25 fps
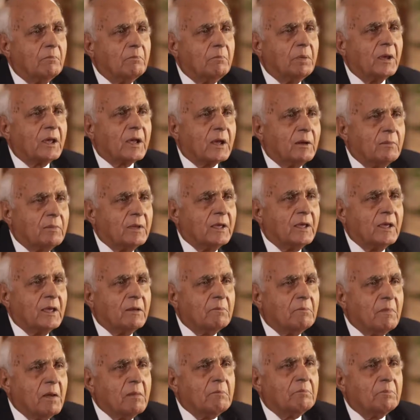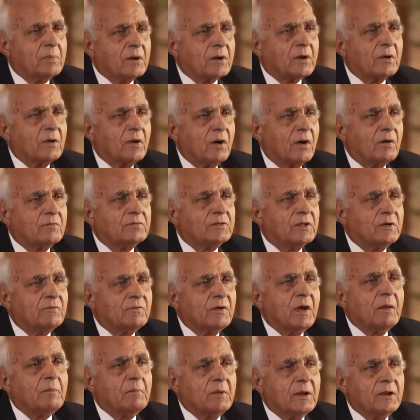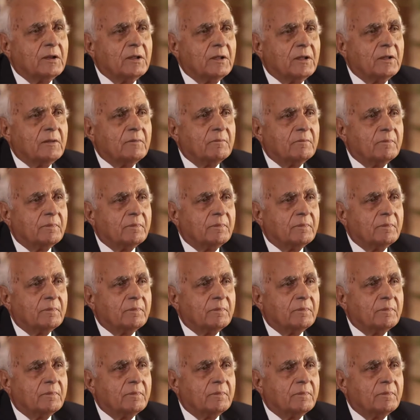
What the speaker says: becoming a member of their family.